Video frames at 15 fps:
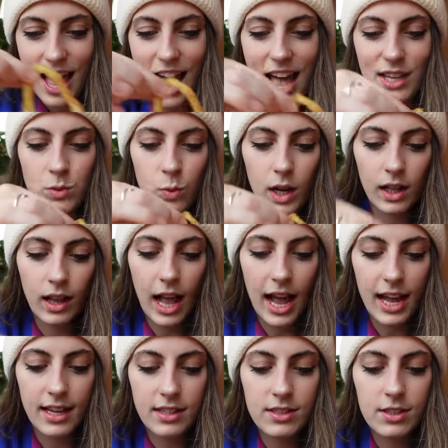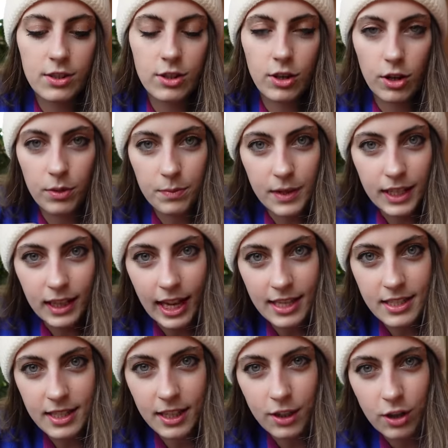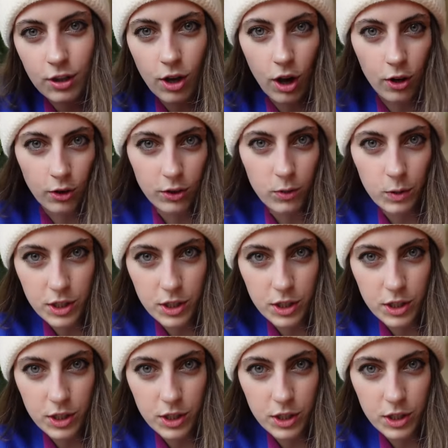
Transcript: as well as, you know, the classic Coke,